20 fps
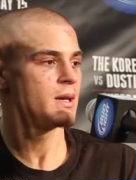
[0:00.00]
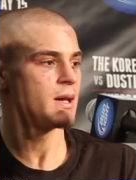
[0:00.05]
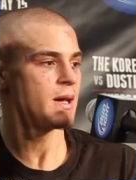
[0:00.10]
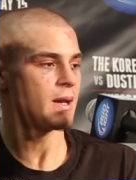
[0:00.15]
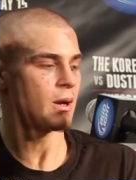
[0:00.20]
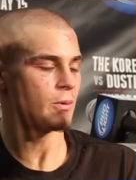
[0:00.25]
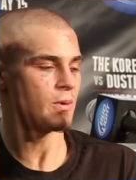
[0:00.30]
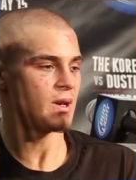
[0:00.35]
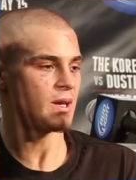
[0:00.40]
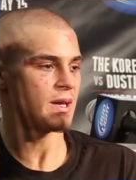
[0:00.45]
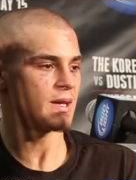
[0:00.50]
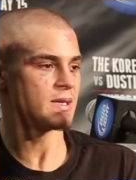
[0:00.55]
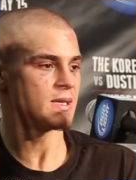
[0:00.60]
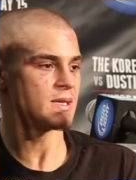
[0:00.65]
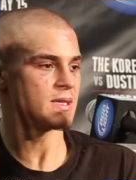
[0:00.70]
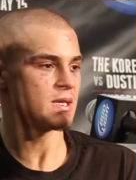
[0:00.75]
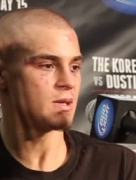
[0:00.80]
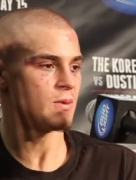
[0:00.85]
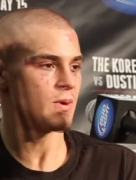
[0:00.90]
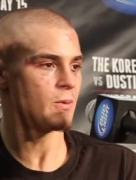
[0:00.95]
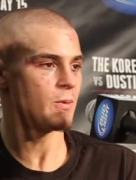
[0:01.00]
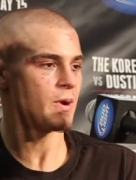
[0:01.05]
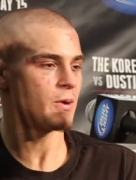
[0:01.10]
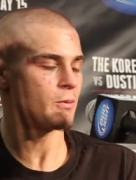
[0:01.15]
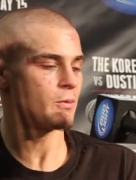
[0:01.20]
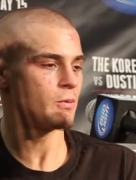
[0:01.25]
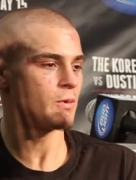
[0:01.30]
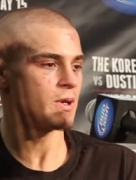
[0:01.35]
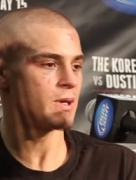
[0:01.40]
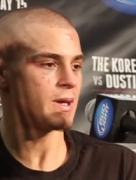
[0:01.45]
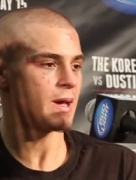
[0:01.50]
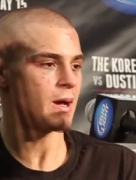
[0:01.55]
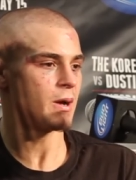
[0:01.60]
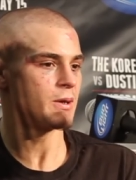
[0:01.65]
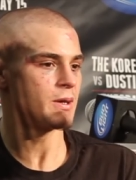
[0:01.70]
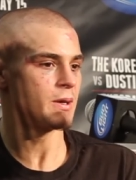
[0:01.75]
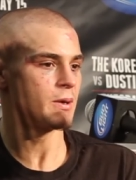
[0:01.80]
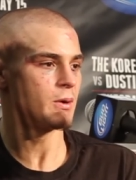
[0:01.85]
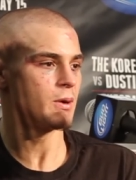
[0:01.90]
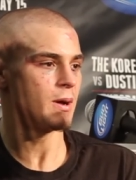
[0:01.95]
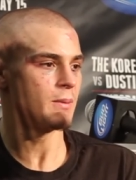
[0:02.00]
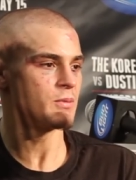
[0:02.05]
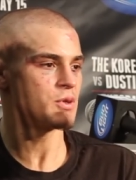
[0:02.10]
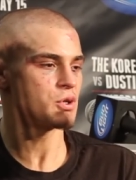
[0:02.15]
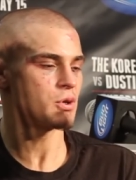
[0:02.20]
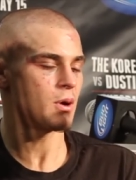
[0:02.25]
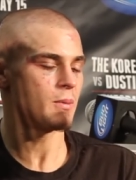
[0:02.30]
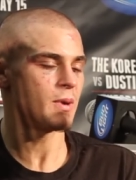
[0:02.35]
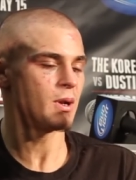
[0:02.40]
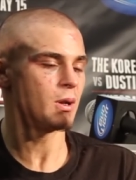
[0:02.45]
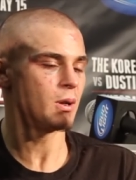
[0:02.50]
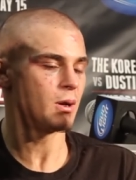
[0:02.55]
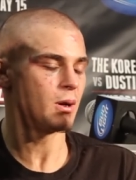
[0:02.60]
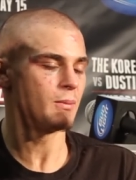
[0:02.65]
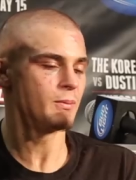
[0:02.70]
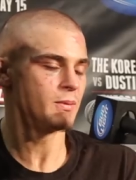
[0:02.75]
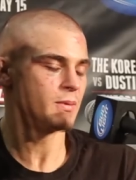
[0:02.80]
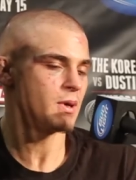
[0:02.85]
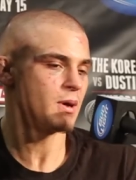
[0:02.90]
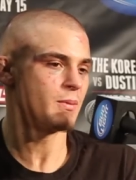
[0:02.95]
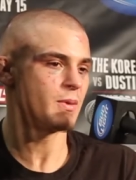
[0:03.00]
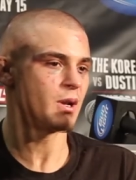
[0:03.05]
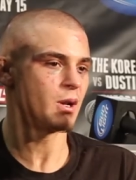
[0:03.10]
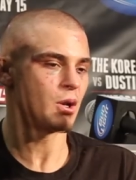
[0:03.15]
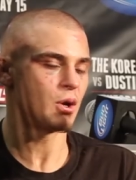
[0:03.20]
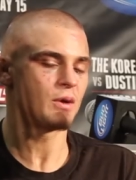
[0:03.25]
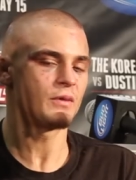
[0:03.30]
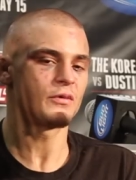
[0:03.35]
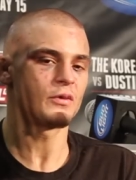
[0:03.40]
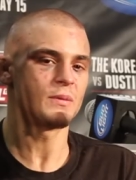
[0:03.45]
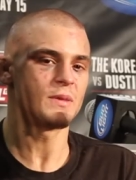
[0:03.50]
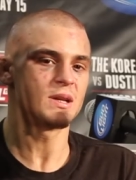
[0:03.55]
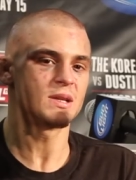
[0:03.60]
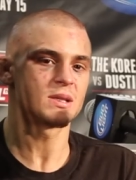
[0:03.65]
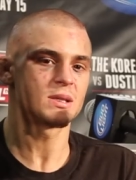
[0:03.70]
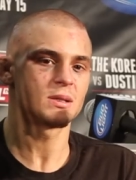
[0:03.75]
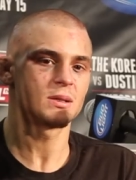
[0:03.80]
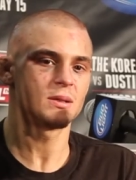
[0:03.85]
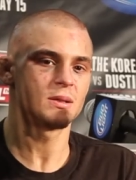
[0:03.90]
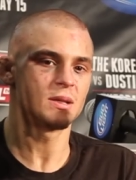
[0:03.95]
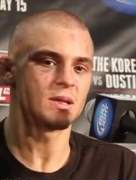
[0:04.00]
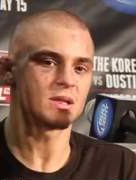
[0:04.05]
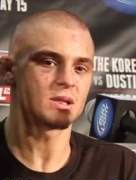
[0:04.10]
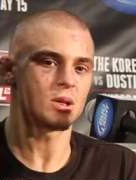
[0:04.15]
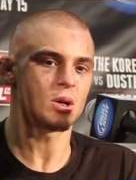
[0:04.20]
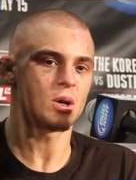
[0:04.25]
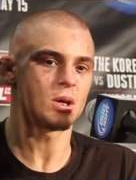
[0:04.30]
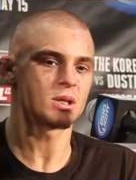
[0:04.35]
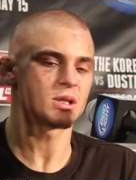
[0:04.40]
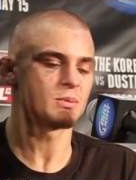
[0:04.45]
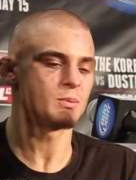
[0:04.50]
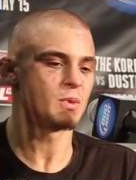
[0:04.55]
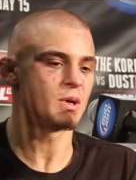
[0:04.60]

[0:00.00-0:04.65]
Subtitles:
and I really get to see what went down, you know, I'm sure I'm gonna learn from this loss,